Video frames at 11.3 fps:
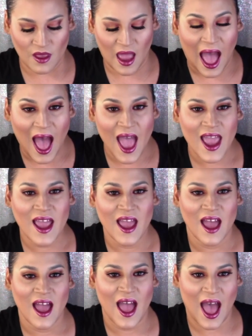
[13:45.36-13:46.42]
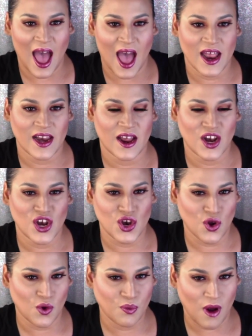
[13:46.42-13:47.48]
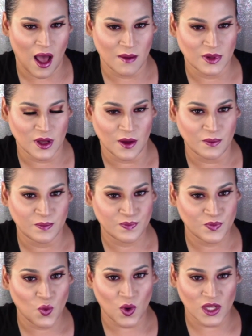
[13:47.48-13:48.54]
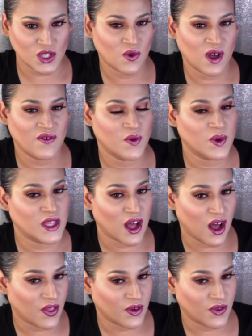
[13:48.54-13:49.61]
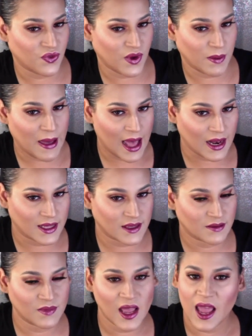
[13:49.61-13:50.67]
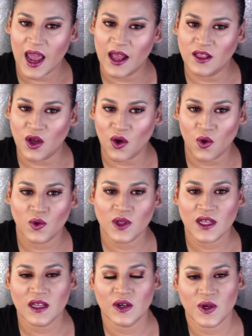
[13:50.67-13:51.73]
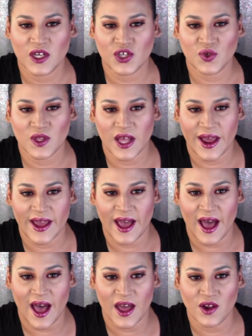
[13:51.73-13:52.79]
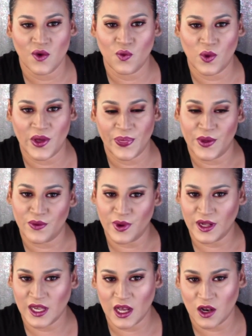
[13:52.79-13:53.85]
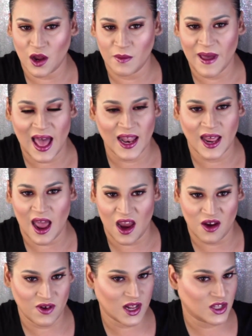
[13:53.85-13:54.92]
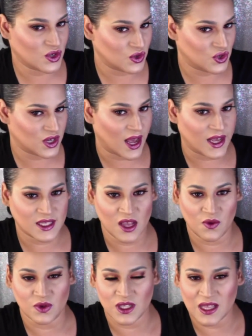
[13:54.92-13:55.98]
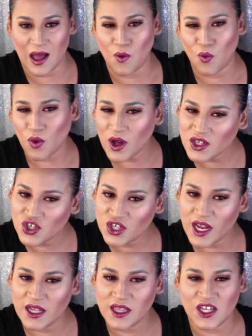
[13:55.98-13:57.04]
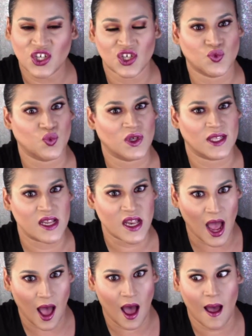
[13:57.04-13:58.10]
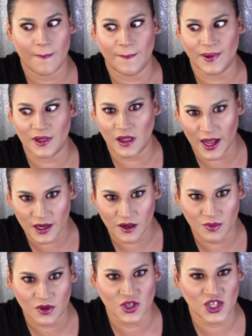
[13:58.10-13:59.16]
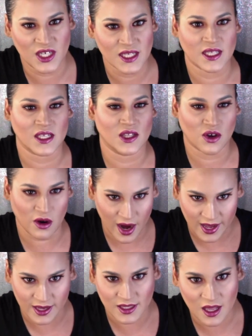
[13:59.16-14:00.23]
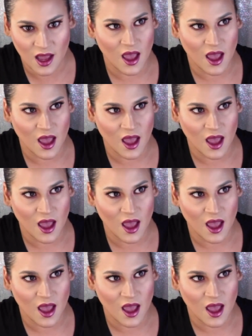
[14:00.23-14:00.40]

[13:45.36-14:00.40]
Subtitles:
I had no problem whatsoever with the other three palettes. And the only little issue that I had with the Ring the Alarm palette, I already told you guys, it was that one shade that just was not blendable. Jesus Christ.